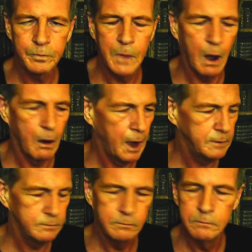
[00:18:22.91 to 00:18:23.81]
All
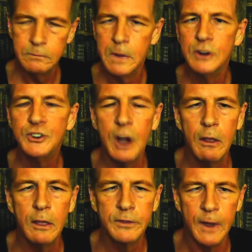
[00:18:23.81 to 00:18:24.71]
right, share
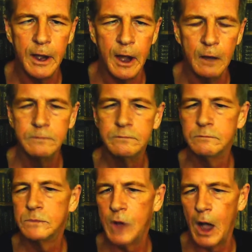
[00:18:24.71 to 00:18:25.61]
this video.
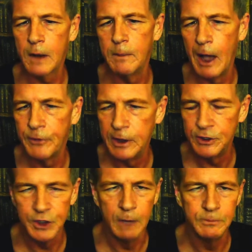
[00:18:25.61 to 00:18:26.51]
Talk about these
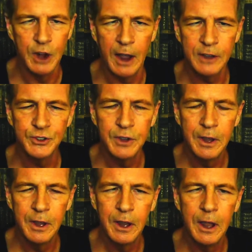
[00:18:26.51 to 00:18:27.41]
subjects.
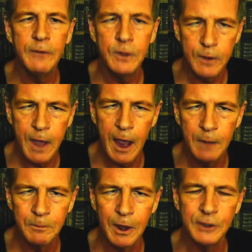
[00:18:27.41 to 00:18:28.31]
If you
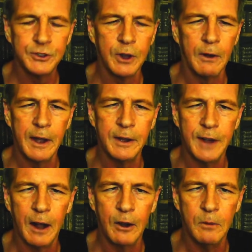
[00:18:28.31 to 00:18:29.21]
can, please donate
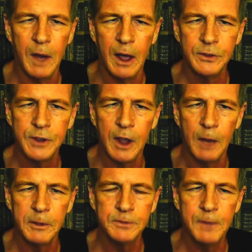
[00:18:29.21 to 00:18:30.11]
$1 a month to
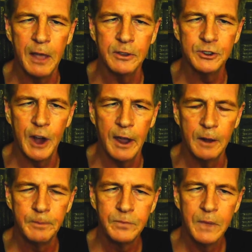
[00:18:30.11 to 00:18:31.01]
help expand the
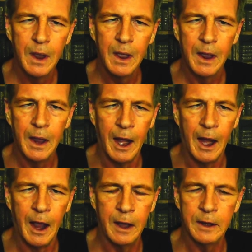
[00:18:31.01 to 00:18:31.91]
channel.
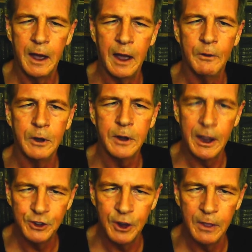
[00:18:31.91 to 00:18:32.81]
And I will
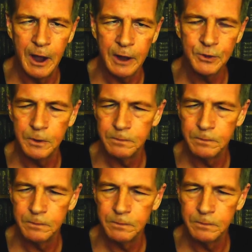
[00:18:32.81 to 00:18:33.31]
catch you in the next one.